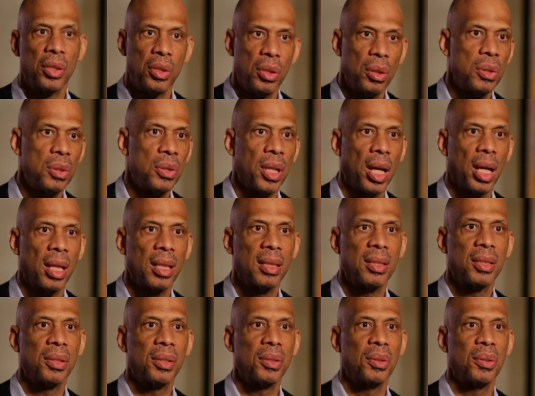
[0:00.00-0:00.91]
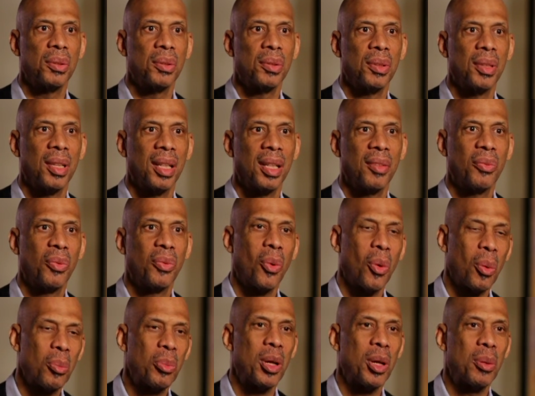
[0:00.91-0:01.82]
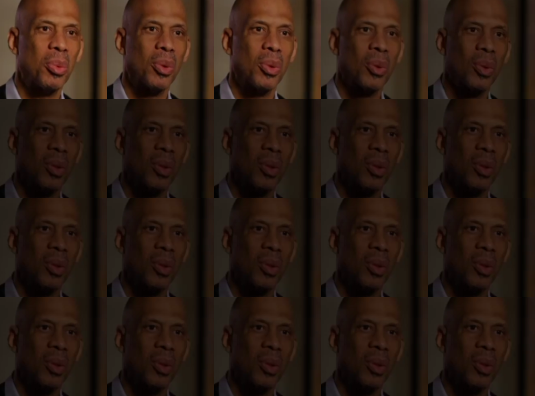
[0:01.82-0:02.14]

use that to inform people.